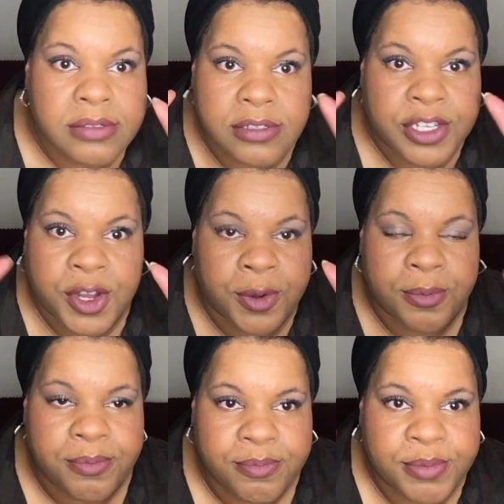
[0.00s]
you know,
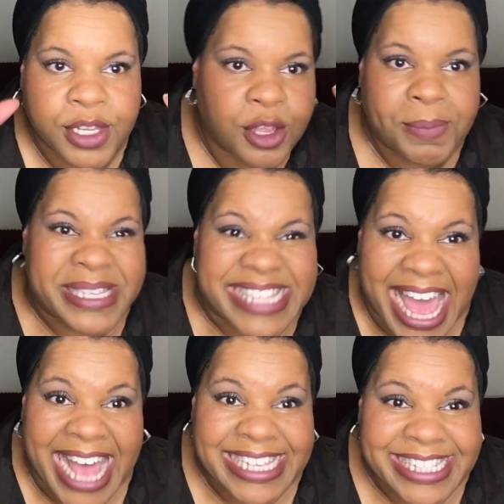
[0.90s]
put a little
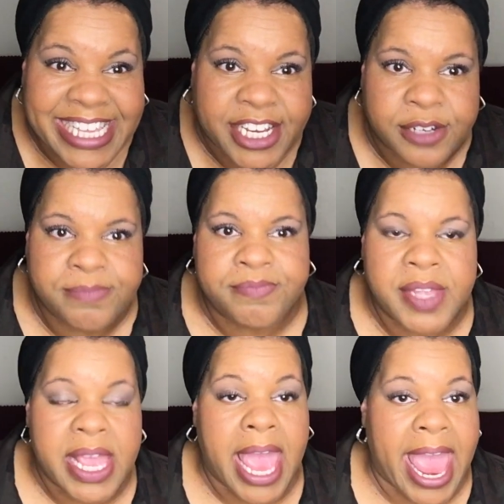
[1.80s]
pizzazz there.
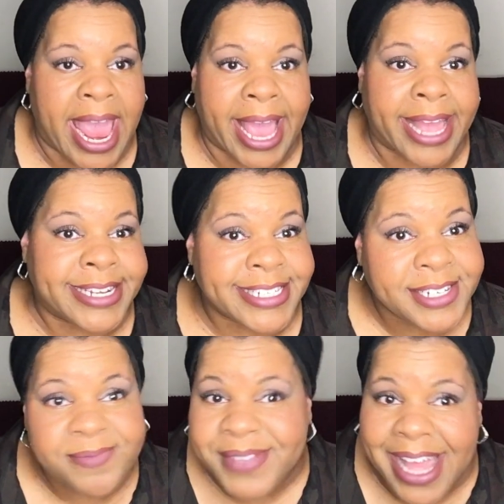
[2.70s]
And
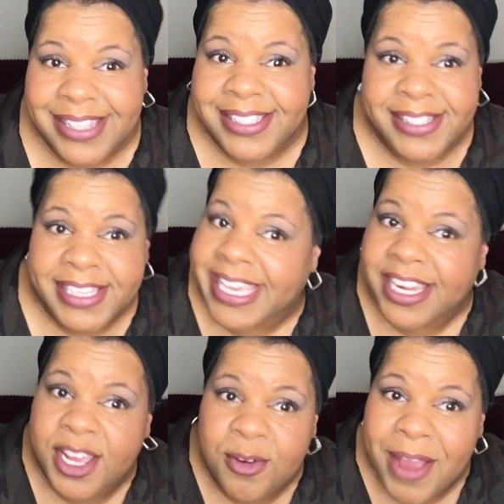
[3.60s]
that's
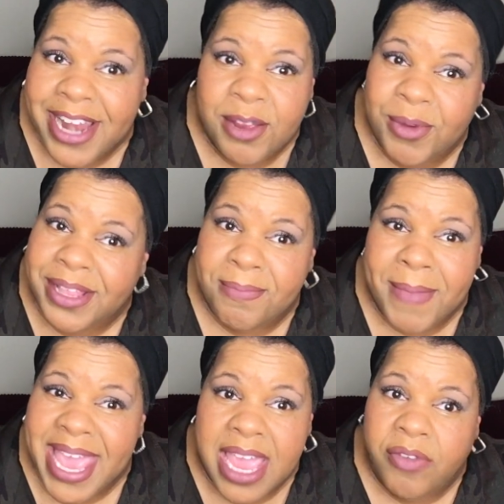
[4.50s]
getting ready with
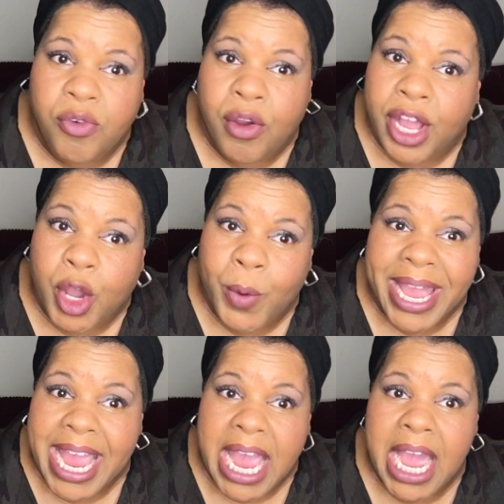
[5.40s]
me for a
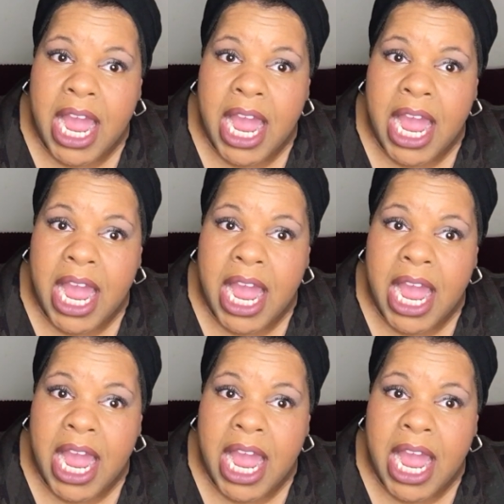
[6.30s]
quick